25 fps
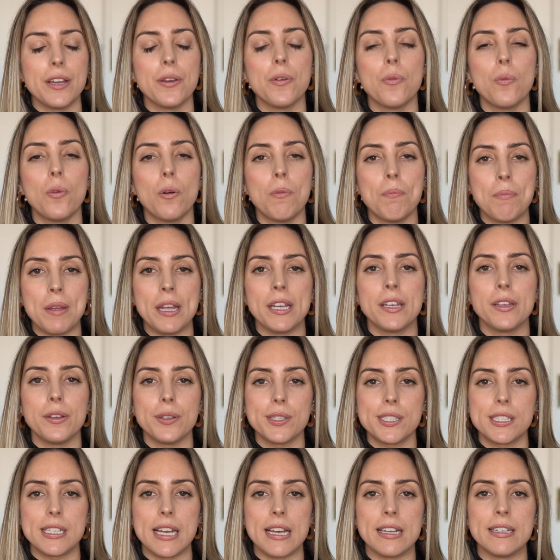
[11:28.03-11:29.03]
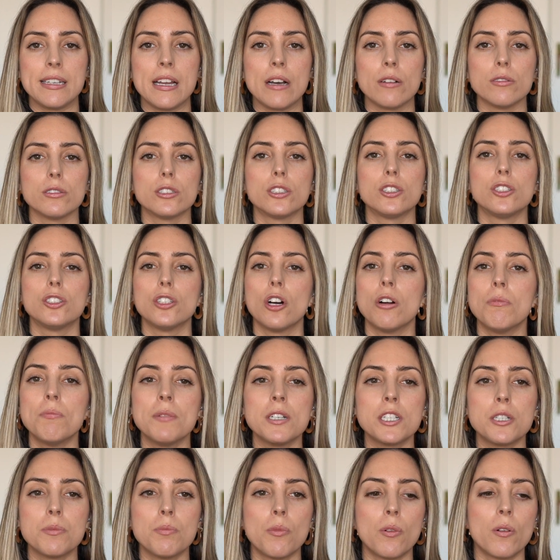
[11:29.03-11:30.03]
it will make you stand out
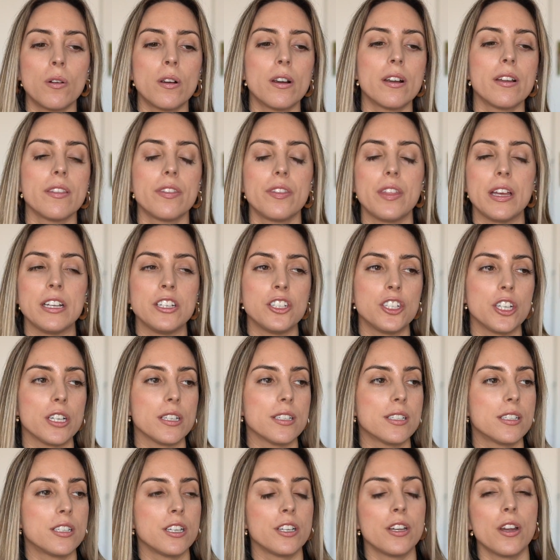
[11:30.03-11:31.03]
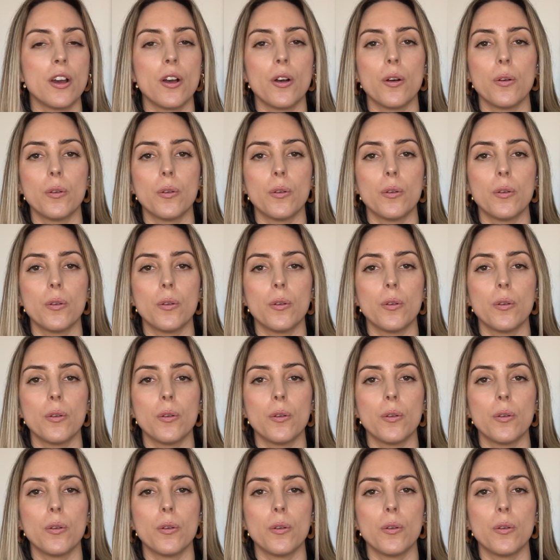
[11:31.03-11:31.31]
so much more than just, you